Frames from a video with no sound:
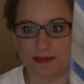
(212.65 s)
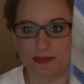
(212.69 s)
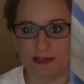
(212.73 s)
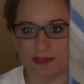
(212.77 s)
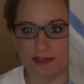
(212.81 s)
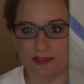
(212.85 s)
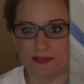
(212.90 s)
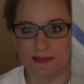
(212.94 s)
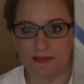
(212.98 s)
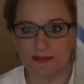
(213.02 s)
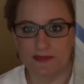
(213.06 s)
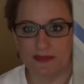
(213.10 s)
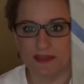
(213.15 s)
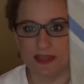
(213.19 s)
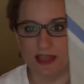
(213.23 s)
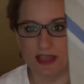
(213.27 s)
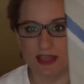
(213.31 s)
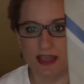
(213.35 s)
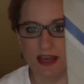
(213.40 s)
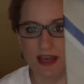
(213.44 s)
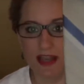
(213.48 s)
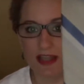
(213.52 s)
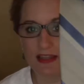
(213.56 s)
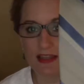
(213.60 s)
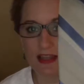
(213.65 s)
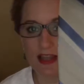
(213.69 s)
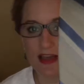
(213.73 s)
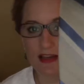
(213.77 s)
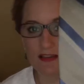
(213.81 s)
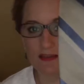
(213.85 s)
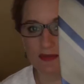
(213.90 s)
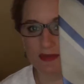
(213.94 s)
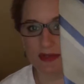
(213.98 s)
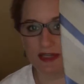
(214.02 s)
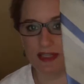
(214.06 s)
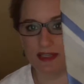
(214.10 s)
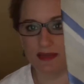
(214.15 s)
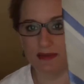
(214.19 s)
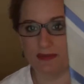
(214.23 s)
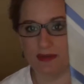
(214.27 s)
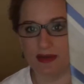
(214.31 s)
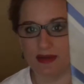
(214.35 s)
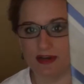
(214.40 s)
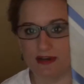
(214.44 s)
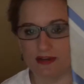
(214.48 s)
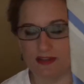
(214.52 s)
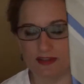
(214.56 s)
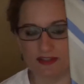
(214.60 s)
blue, and I love when he
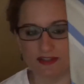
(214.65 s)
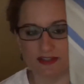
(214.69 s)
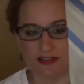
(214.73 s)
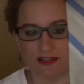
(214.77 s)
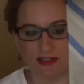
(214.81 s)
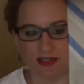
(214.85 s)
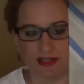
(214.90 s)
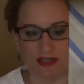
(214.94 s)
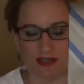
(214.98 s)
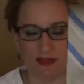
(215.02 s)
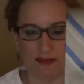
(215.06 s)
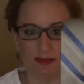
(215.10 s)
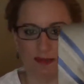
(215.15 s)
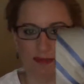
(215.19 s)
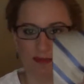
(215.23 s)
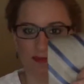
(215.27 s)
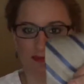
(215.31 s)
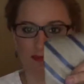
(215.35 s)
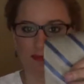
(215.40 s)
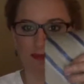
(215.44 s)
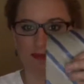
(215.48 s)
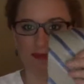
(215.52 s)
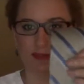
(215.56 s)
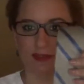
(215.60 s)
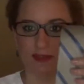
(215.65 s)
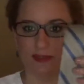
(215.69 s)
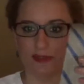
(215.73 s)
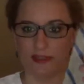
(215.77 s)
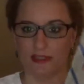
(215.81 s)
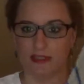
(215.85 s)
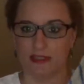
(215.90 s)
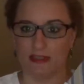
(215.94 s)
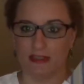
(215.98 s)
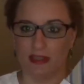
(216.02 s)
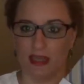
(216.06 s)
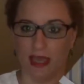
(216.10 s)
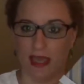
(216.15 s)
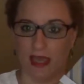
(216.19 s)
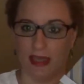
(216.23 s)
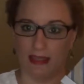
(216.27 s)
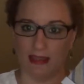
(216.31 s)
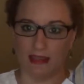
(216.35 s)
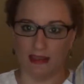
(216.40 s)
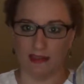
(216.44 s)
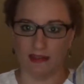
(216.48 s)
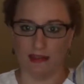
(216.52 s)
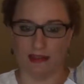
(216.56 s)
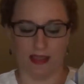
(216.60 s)
wears blue and
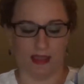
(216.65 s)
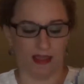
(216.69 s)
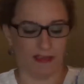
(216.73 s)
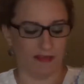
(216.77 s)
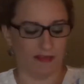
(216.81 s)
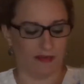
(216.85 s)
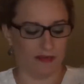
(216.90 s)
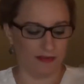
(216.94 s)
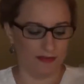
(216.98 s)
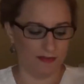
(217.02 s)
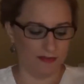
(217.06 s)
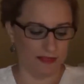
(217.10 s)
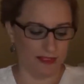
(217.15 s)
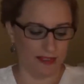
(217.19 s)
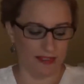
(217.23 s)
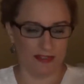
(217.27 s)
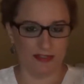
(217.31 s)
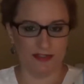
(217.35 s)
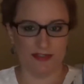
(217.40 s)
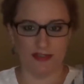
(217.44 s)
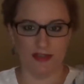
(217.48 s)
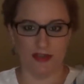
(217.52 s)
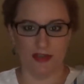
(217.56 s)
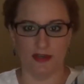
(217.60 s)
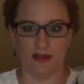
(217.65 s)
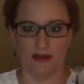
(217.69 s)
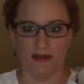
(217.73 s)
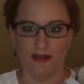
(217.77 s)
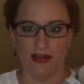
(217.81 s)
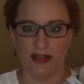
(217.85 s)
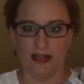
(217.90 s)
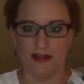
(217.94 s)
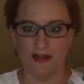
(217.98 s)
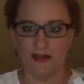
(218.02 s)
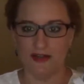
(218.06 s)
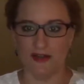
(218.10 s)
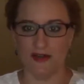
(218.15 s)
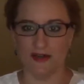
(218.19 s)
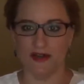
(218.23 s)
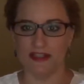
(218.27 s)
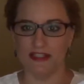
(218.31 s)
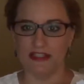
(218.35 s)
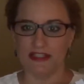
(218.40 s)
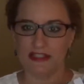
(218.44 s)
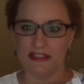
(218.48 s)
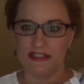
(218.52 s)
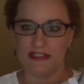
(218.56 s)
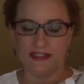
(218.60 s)
khaki together. So I don't know,
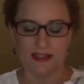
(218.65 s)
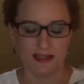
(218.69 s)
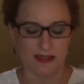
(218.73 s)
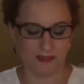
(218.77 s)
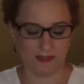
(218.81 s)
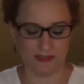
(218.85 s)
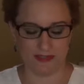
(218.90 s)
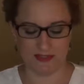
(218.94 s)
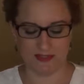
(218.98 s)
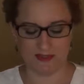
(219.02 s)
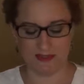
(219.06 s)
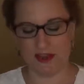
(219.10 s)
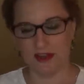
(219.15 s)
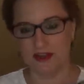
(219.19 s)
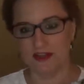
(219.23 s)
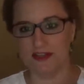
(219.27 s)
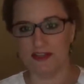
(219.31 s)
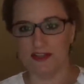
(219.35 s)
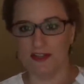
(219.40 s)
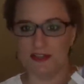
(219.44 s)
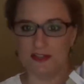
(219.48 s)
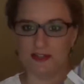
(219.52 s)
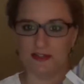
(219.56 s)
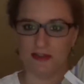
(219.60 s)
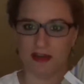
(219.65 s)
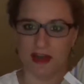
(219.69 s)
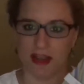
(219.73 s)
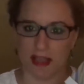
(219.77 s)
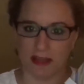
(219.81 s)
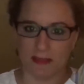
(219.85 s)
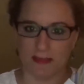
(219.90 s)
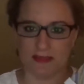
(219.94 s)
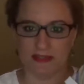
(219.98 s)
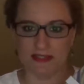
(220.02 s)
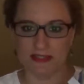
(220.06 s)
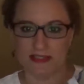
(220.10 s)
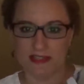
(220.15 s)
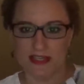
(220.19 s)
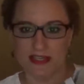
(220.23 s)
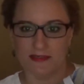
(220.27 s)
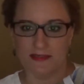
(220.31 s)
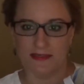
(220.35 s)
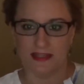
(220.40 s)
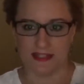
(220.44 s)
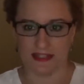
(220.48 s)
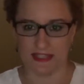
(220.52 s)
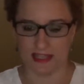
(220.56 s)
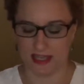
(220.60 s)
I was drawn to the stripes, and
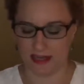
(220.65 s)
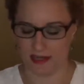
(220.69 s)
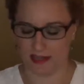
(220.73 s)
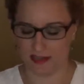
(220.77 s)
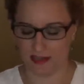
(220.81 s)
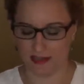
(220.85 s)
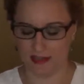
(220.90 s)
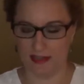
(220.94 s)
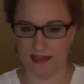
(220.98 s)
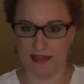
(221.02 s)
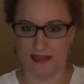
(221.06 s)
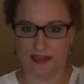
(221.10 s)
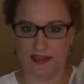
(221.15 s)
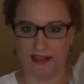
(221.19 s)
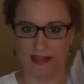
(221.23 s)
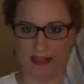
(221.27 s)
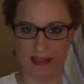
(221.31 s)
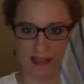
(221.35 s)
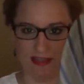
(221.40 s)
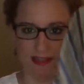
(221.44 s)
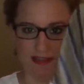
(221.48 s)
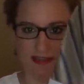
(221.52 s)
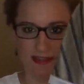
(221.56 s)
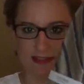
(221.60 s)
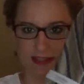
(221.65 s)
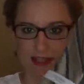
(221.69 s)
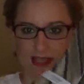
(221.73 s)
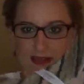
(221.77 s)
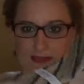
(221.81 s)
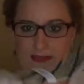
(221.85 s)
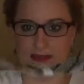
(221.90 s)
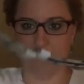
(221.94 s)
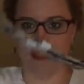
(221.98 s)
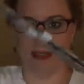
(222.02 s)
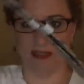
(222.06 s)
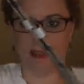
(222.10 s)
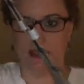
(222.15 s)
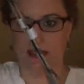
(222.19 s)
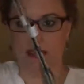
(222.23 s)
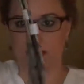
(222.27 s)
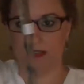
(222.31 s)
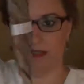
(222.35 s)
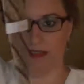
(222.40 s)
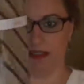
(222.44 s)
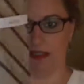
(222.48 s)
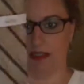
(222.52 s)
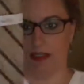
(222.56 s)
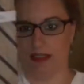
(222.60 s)
I just kind of like this tie, but
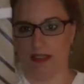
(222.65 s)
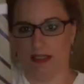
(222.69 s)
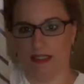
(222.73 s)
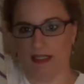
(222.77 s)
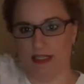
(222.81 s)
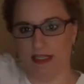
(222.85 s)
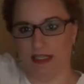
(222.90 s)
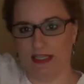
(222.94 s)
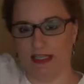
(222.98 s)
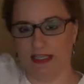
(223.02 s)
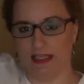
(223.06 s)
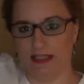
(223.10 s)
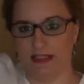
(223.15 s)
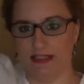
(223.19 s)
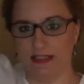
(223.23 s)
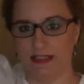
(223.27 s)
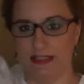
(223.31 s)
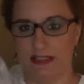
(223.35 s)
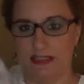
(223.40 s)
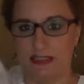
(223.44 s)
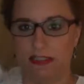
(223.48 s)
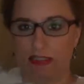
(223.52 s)
it is,